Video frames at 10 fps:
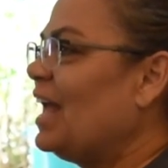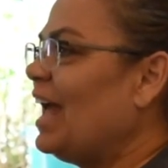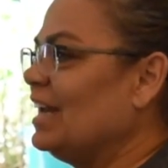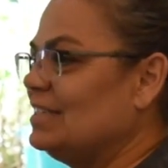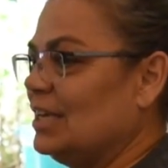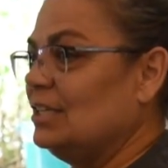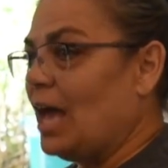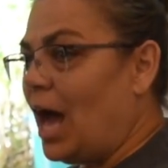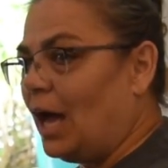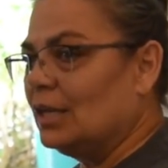And it said,
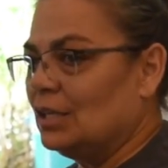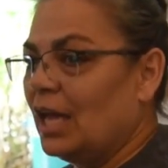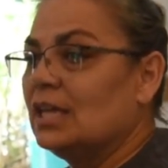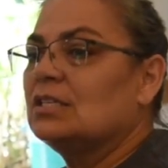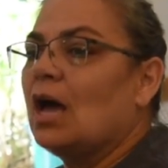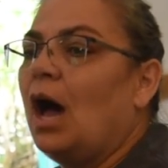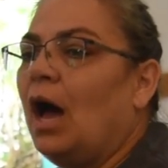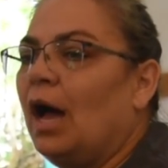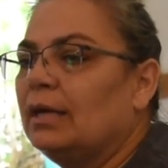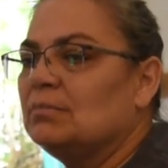in
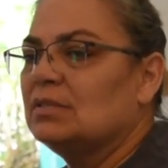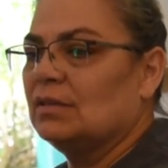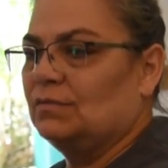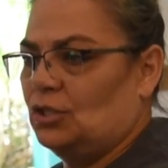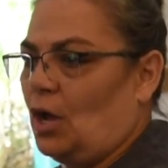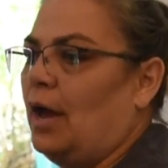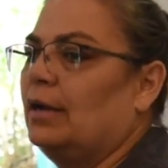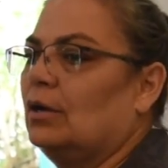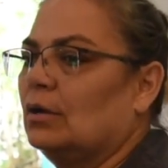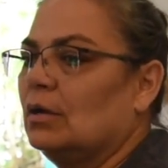times of
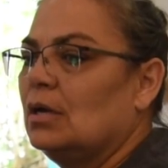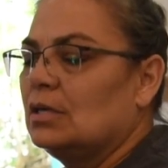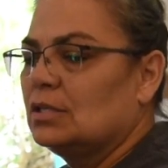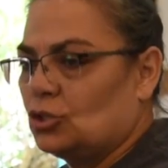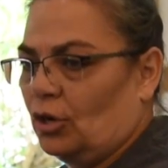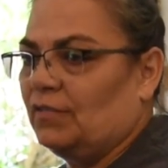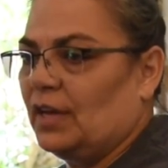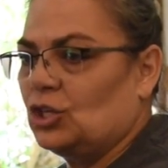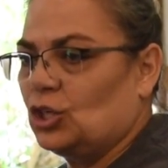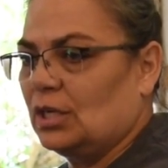dire
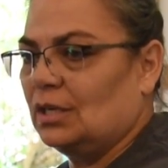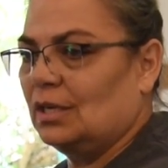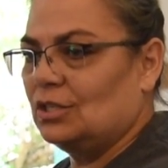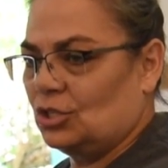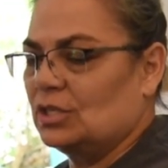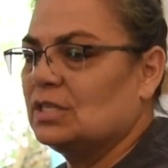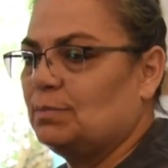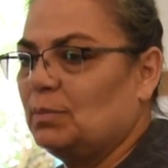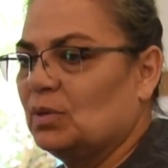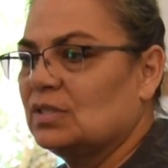starvation, Indigenous
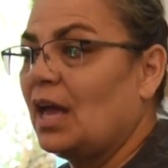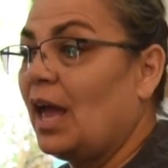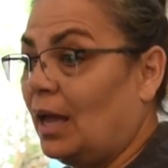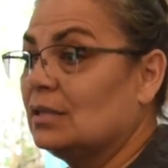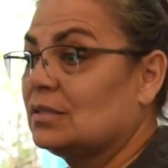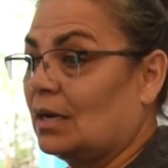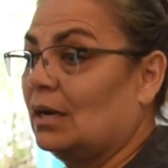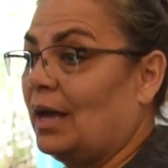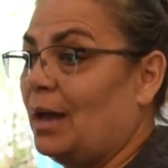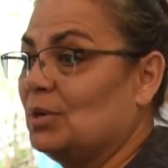peoples ate
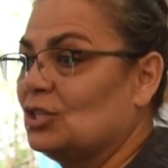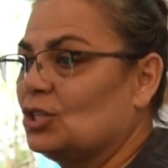skunk cabbage.